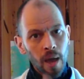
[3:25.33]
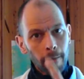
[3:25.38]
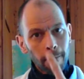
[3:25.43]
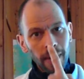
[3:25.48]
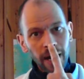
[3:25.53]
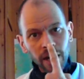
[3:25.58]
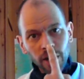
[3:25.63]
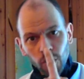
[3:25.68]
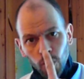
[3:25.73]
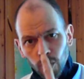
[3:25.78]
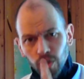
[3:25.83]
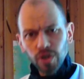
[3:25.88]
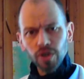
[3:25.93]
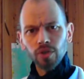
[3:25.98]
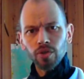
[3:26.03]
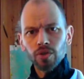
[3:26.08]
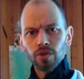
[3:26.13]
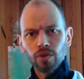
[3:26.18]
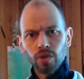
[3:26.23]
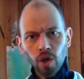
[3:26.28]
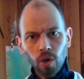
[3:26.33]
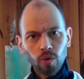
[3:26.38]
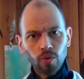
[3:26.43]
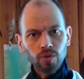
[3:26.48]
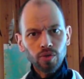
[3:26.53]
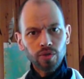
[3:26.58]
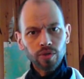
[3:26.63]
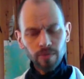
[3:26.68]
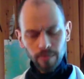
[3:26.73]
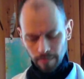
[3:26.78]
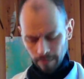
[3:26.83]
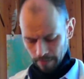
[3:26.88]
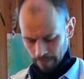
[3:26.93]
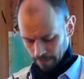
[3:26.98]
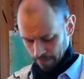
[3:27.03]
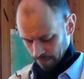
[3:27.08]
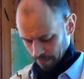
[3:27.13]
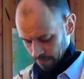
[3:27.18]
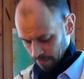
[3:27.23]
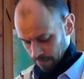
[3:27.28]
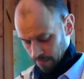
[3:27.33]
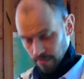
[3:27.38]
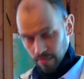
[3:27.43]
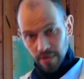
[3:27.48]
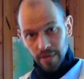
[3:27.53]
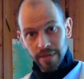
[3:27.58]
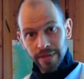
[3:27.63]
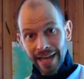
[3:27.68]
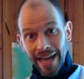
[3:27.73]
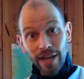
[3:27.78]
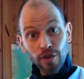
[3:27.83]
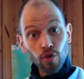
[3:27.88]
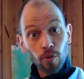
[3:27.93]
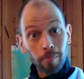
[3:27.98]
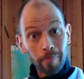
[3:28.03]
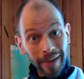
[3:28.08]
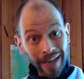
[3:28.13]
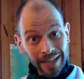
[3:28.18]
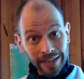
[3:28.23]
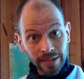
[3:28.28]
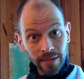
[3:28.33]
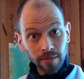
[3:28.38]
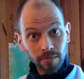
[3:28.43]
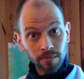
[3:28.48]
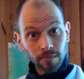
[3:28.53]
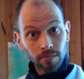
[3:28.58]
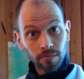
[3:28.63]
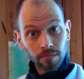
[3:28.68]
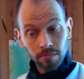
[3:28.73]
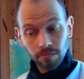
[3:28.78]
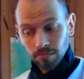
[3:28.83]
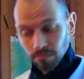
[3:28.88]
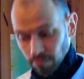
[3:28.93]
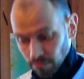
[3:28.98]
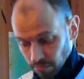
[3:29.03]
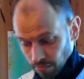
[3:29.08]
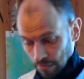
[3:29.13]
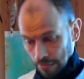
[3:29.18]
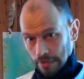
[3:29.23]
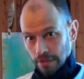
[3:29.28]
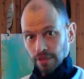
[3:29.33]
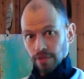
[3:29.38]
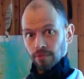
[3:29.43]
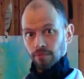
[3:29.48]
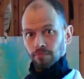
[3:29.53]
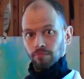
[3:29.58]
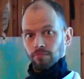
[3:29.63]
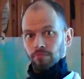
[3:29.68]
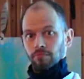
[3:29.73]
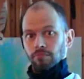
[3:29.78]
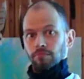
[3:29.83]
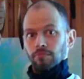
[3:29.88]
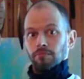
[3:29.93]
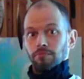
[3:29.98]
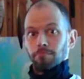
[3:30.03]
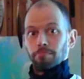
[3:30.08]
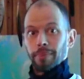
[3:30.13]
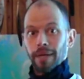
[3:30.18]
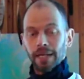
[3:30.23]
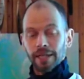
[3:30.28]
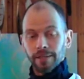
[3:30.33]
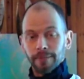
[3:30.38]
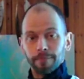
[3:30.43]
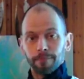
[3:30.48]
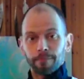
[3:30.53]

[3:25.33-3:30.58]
By using your nose and your belly, hmm, belly,